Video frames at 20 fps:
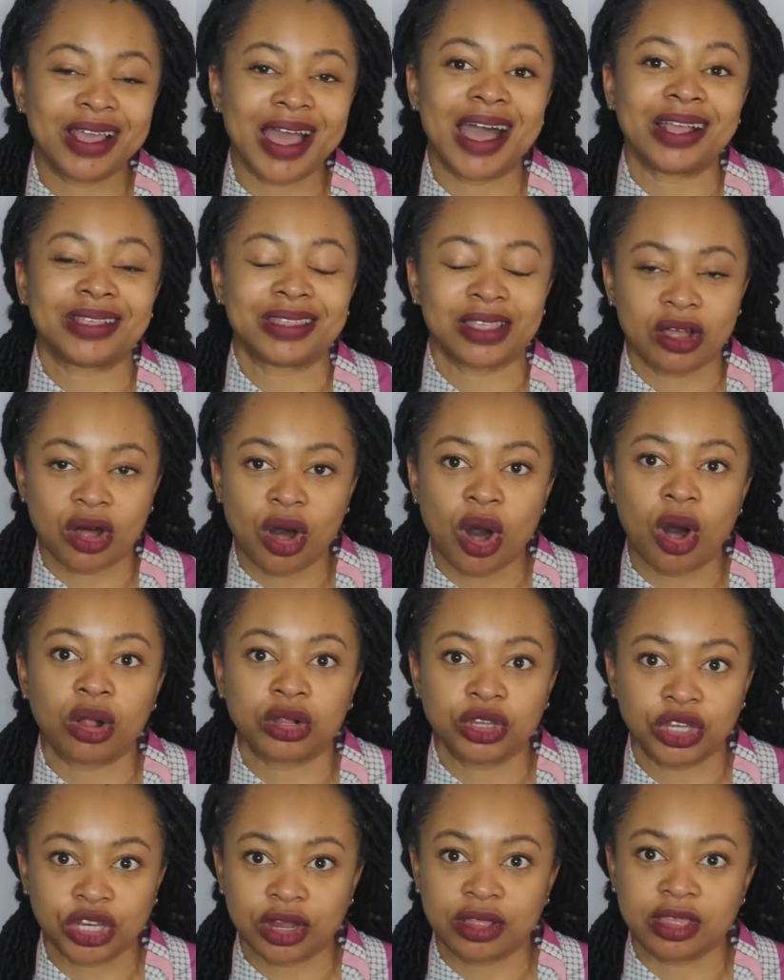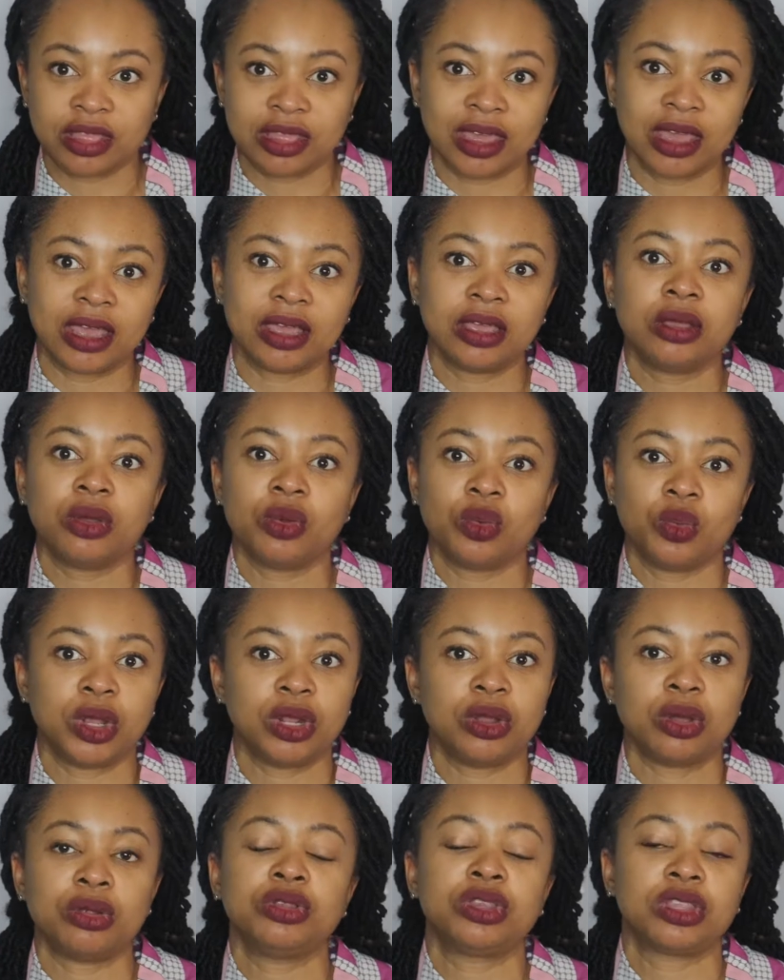as a culture thing, we
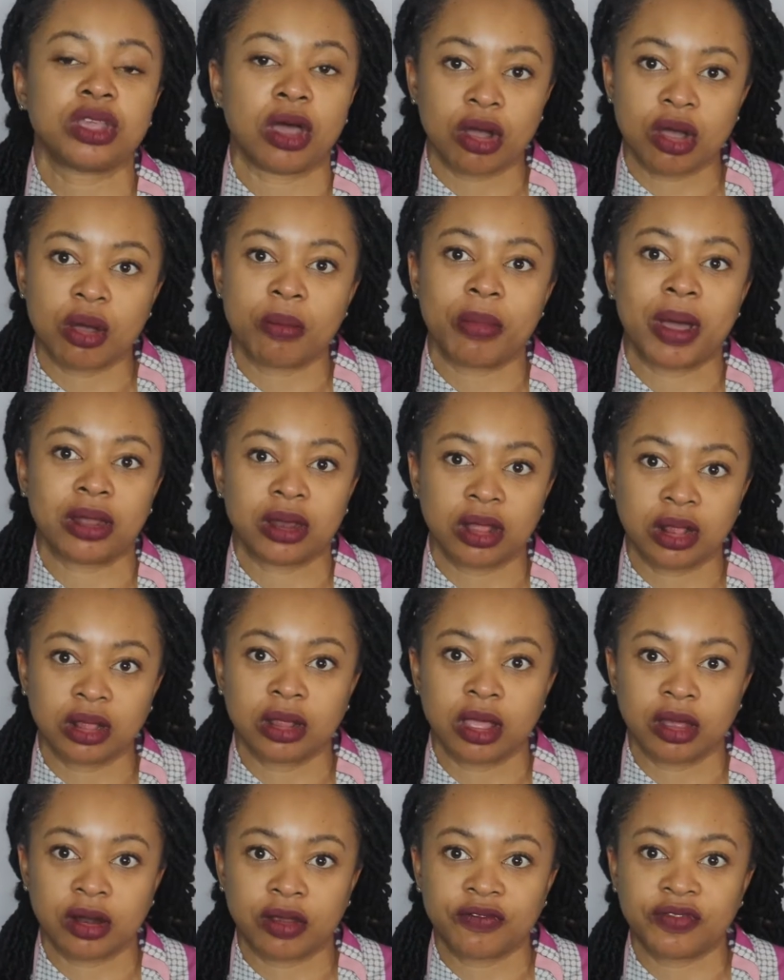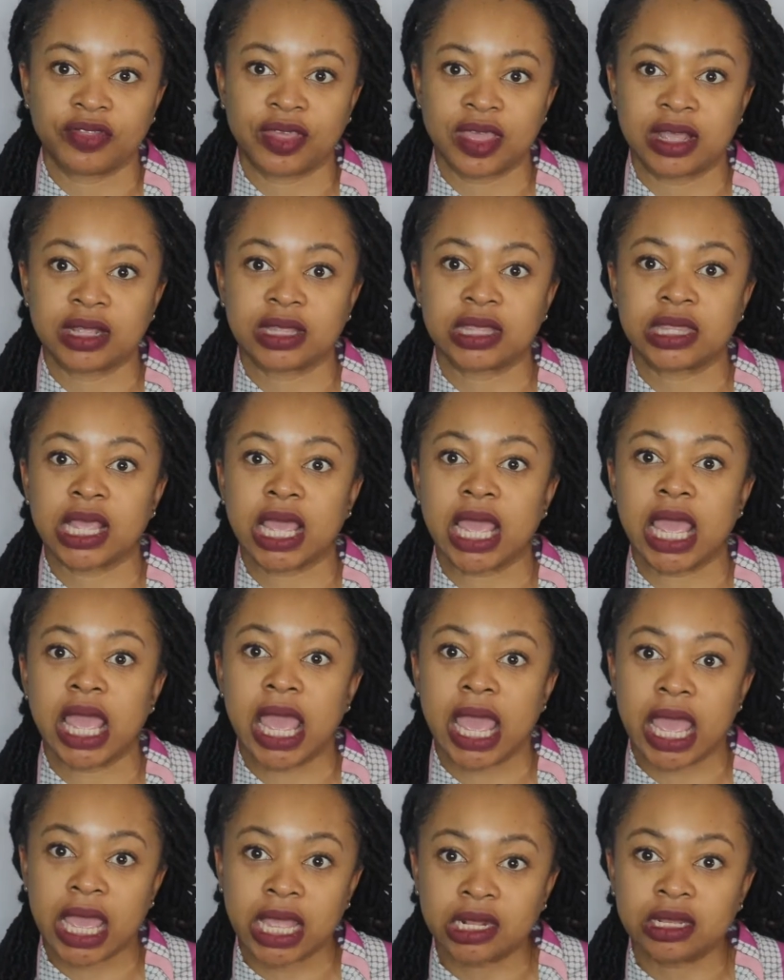don't talk about a lot of things,
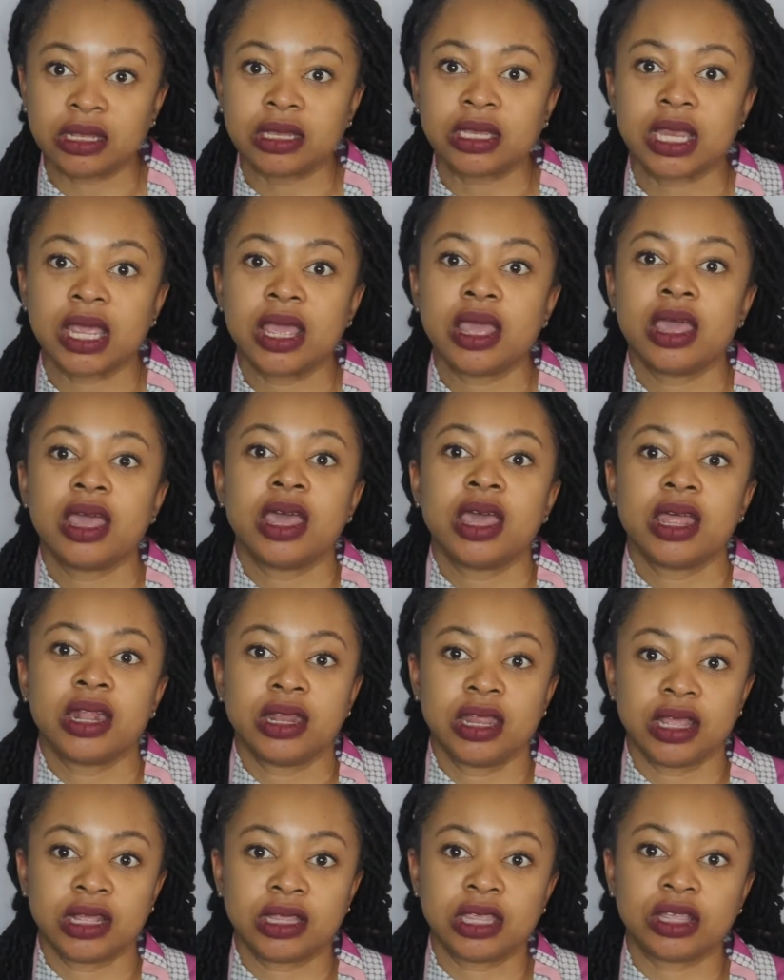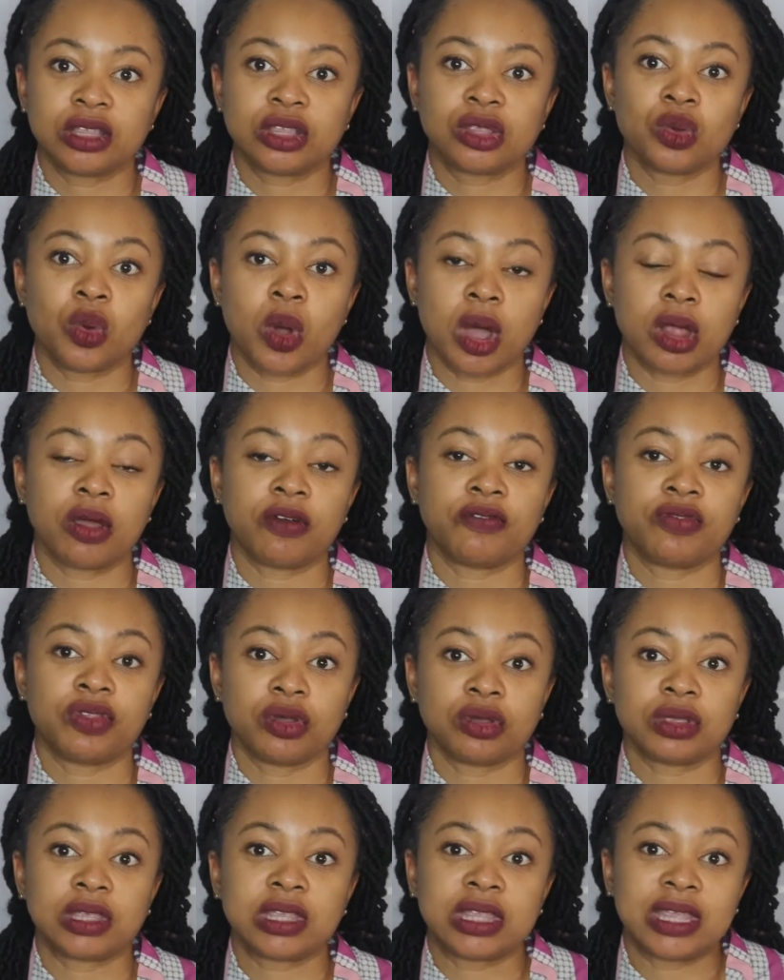and this is one of
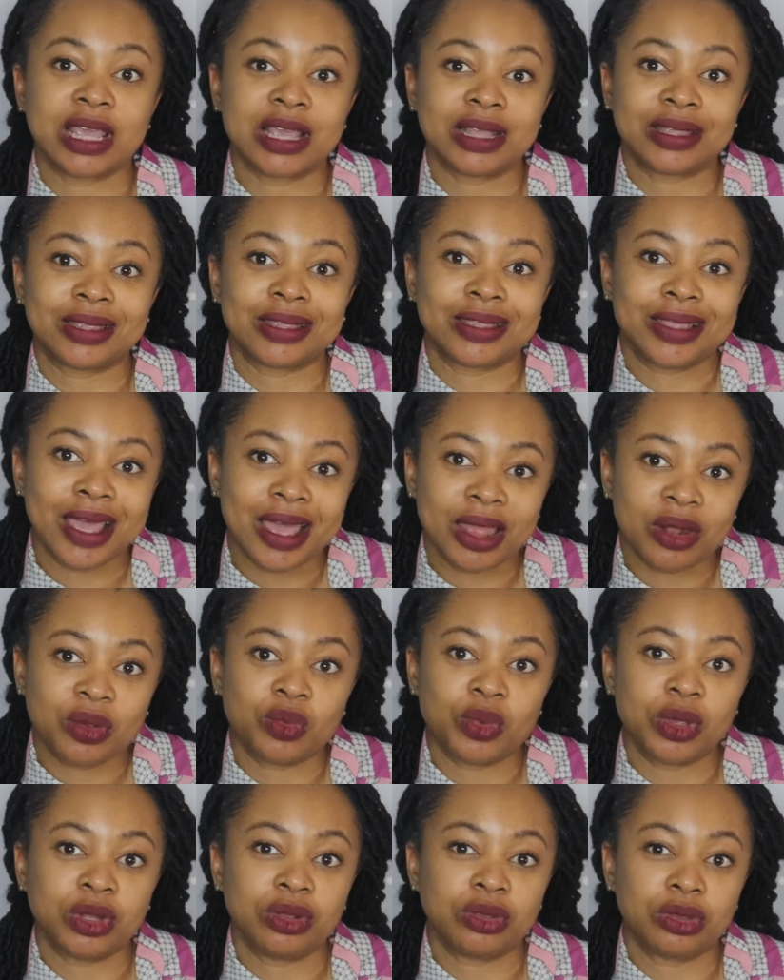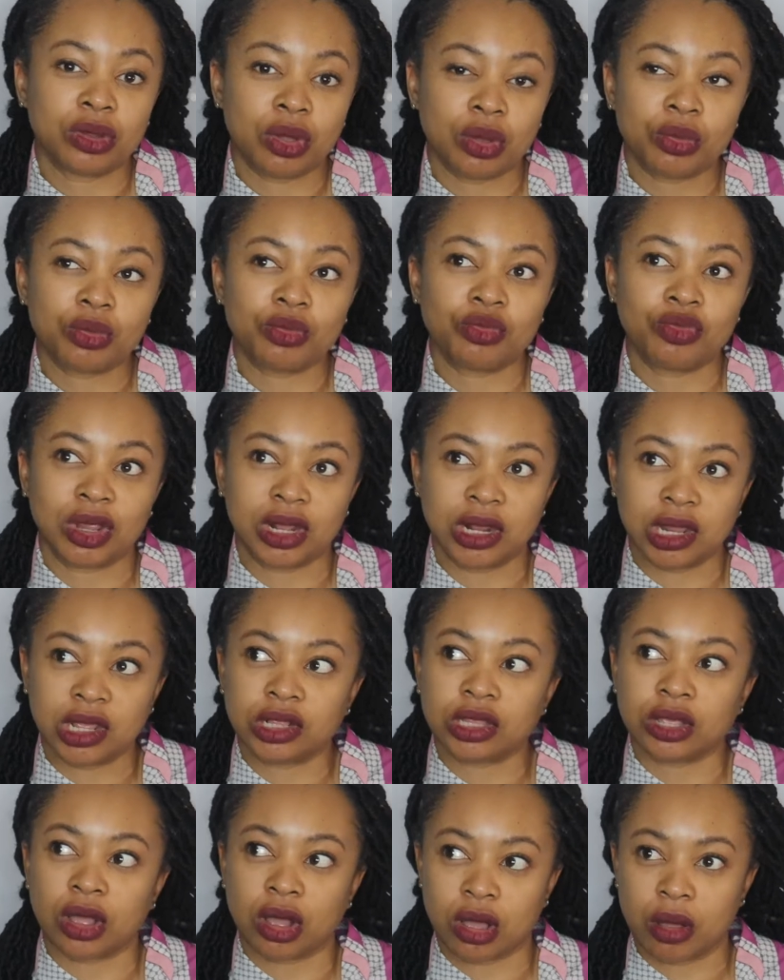those things that we don't
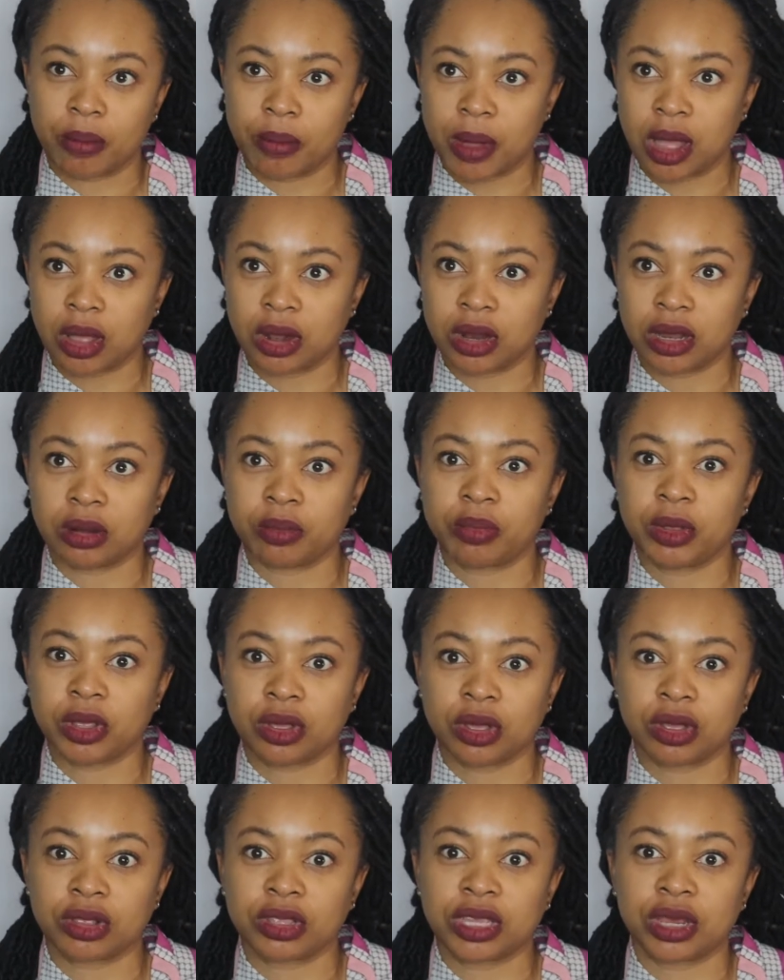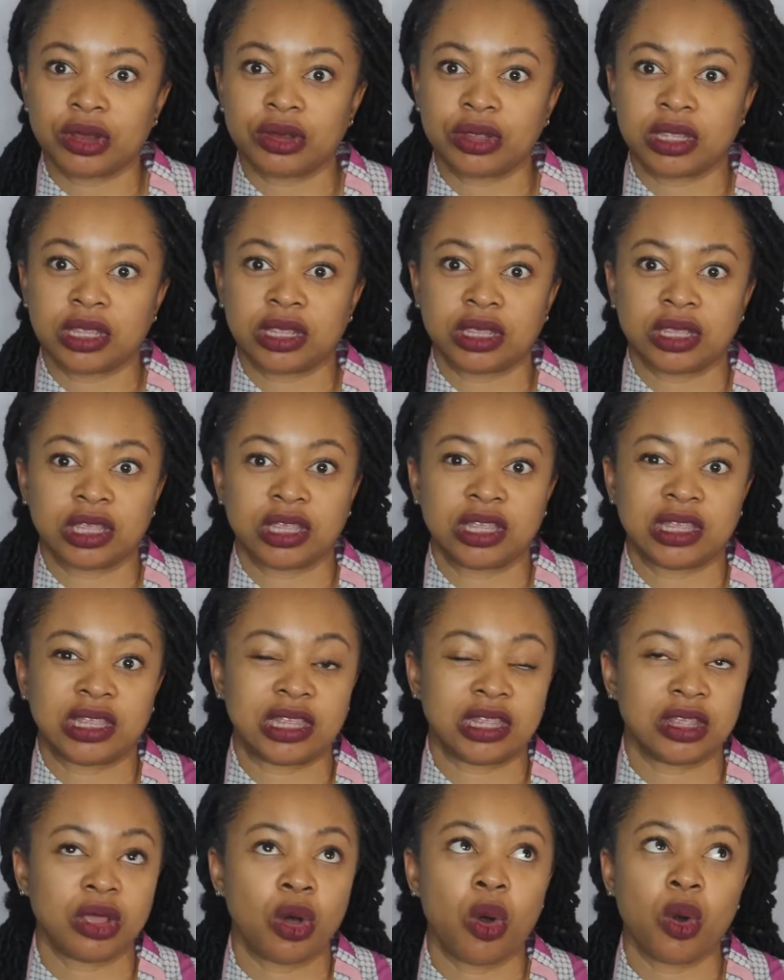really talk about it because there's this
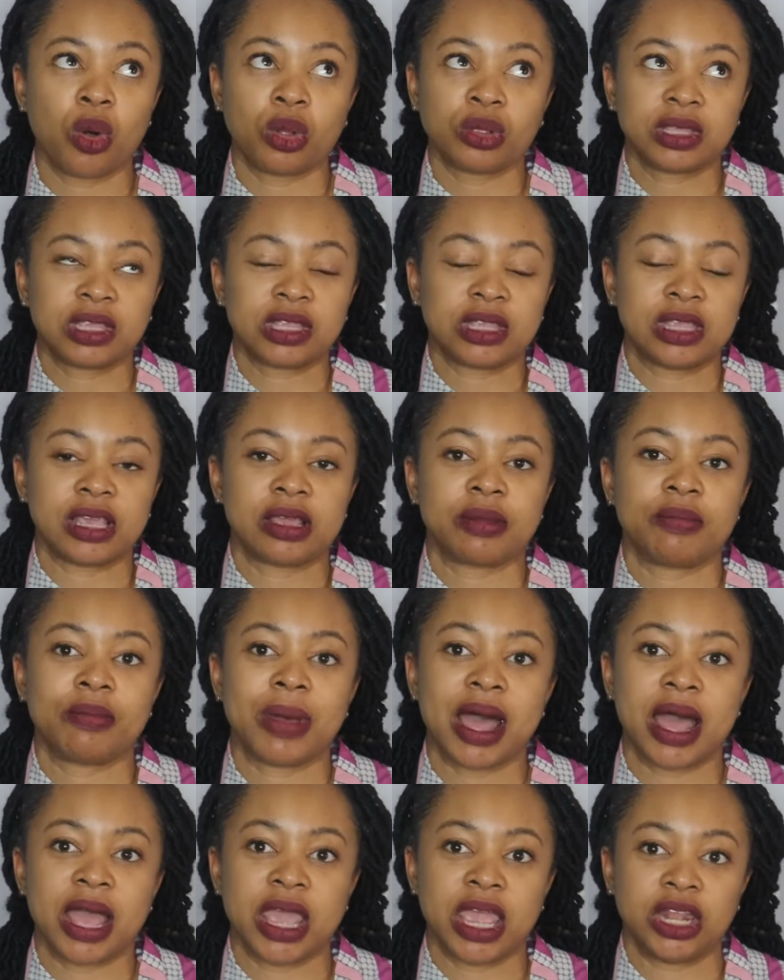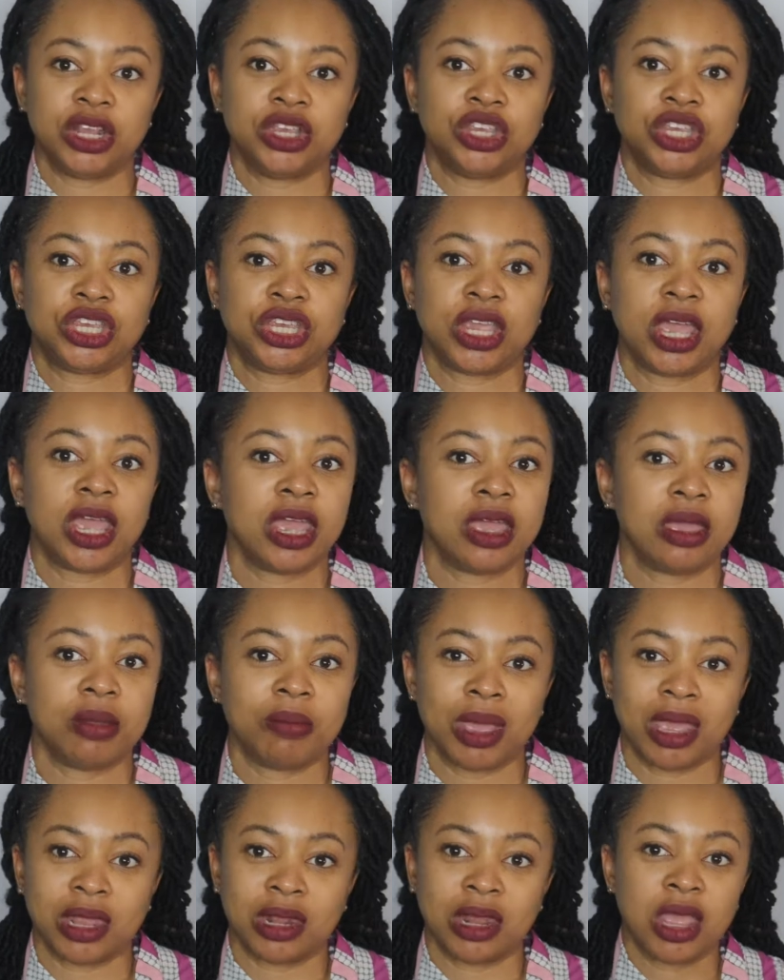whole stigma and
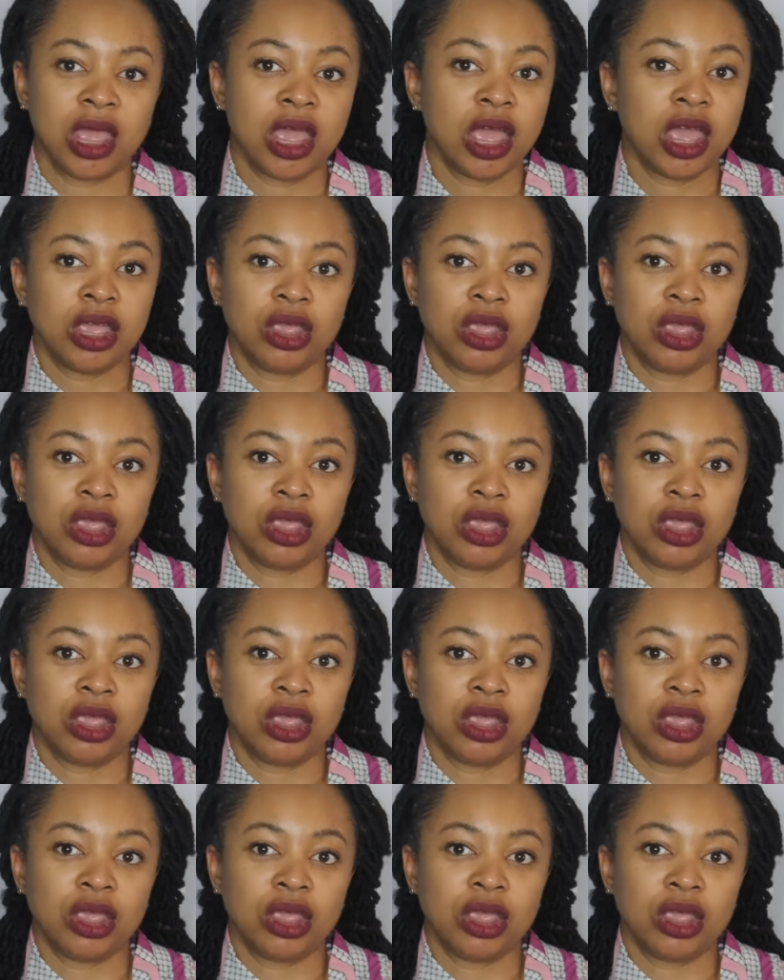shame and